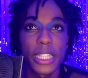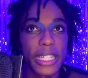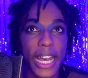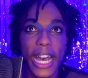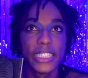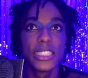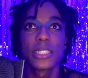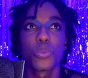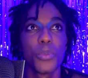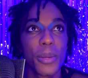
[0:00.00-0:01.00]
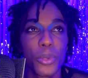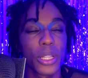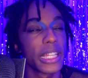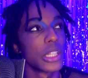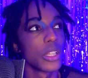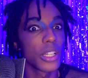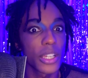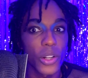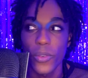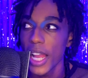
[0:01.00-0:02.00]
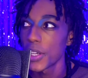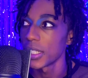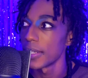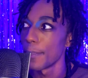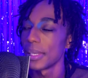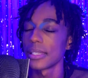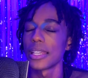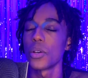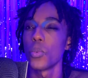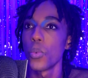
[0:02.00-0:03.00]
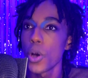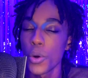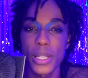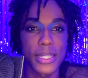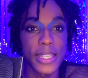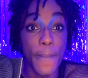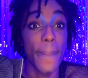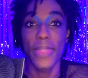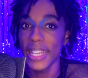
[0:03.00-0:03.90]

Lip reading: Like I just remember like looking around and being like, whoa, because like I